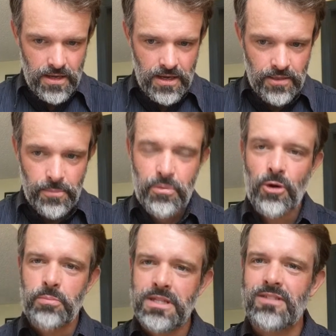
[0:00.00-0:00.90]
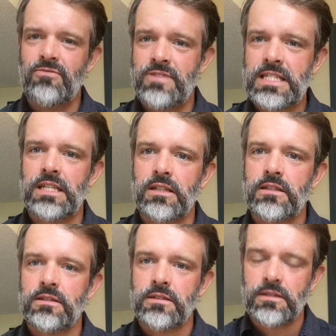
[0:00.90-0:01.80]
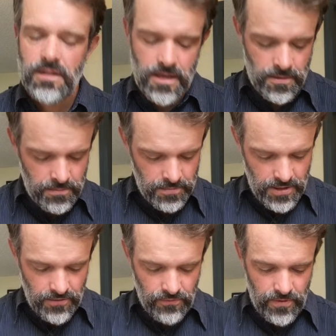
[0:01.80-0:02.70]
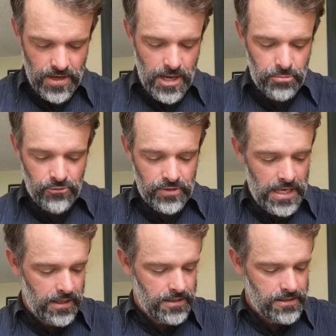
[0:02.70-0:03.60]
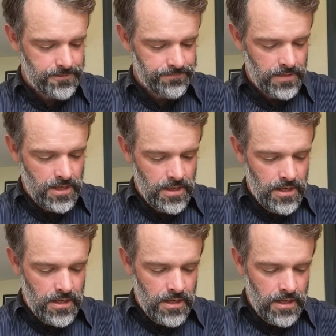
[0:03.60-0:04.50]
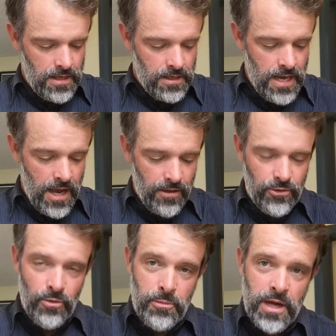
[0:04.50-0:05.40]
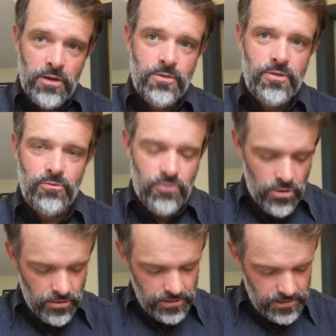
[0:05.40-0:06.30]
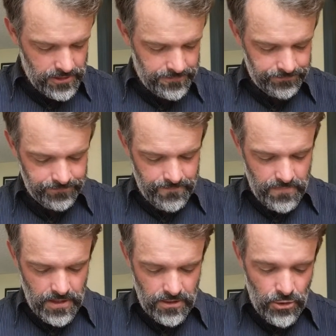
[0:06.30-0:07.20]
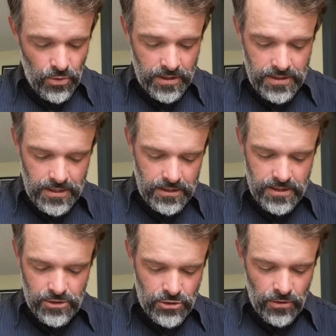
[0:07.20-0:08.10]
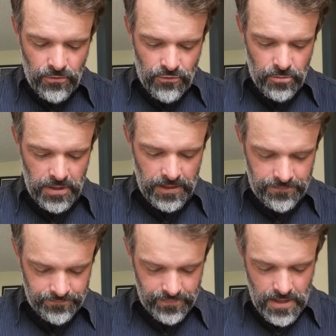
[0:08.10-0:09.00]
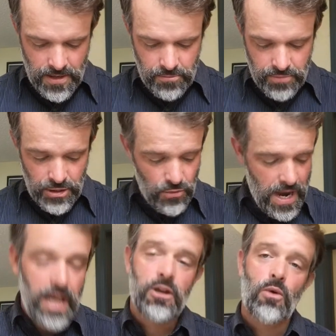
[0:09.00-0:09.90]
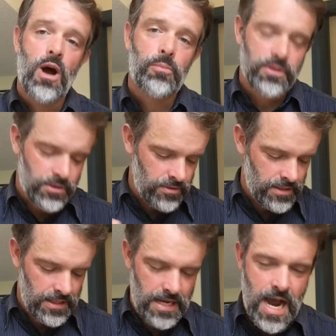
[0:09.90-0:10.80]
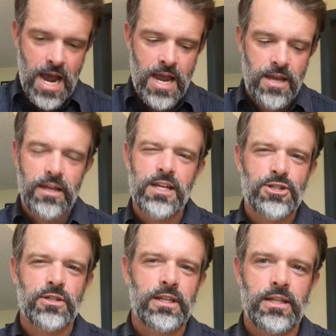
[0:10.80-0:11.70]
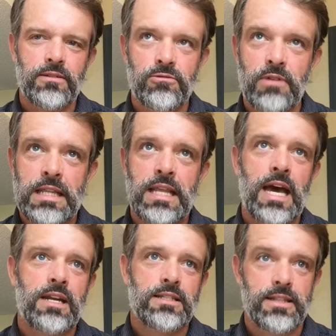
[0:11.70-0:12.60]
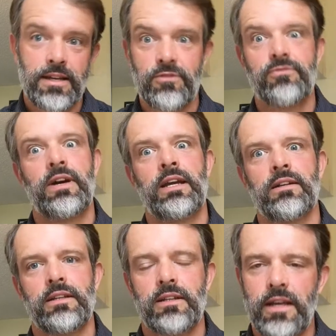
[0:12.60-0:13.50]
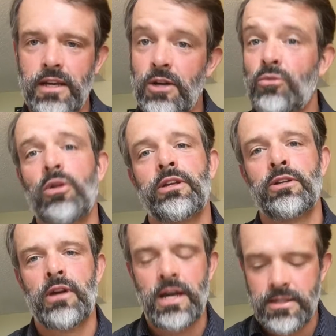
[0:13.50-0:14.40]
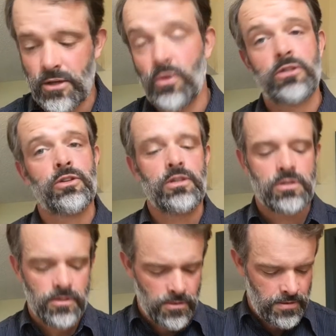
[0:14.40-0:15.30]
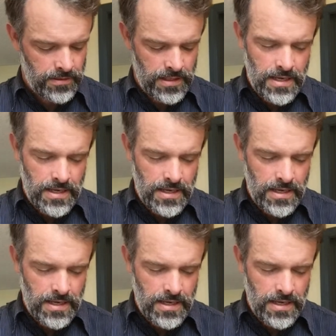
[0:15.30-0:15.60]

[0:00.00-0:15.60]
and the purposed visit of Epaphroditus. Now, the remainder of the verse, you were indeed concerned for me, but you had no opportunity. I initially read that as like, finally, like kind of rolling your eyes, like what took you so long?